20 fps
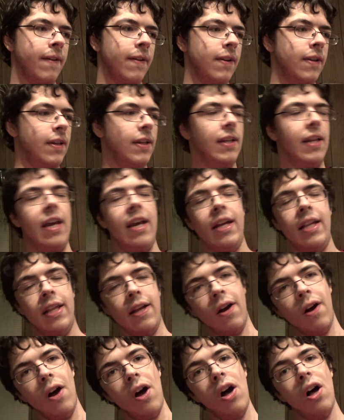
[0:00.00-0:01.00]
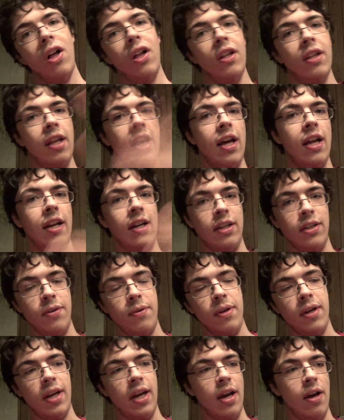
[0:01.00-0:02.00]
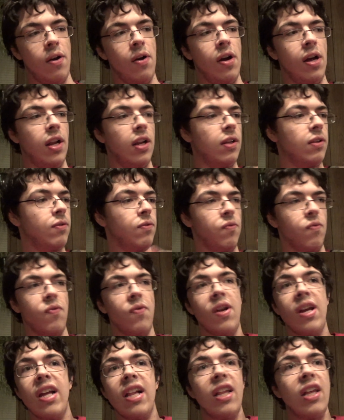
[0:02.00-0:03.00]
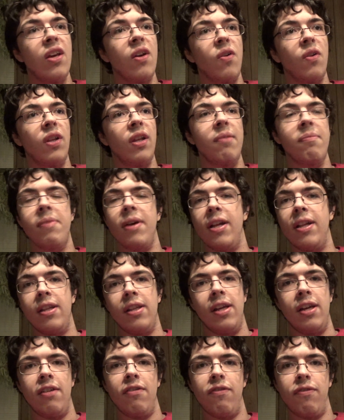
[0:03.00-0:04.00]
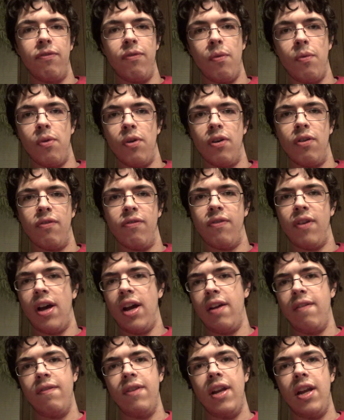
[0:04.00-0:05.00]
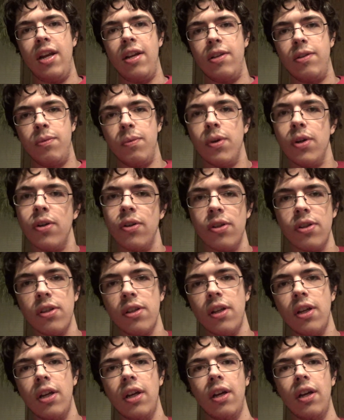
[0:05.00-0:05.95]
you take all that into account, and it's really only been like 4 or 5 days worth